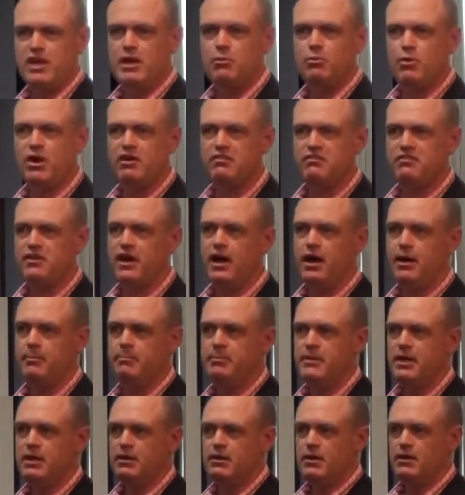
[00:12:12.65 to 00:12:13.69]
VMware farm,
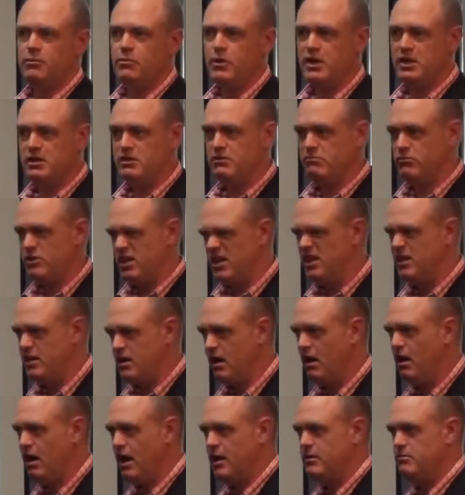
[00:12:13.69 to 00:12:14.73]
where you need
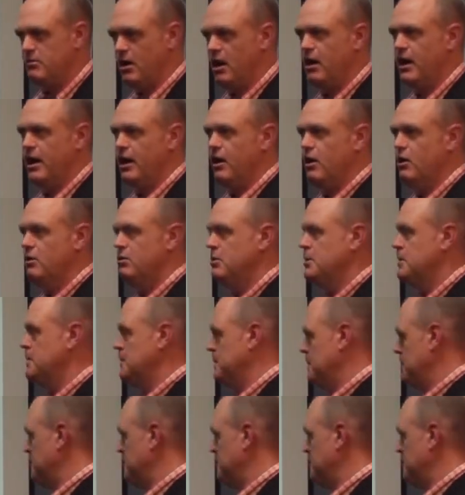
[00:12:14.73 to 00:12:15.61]
high I/O,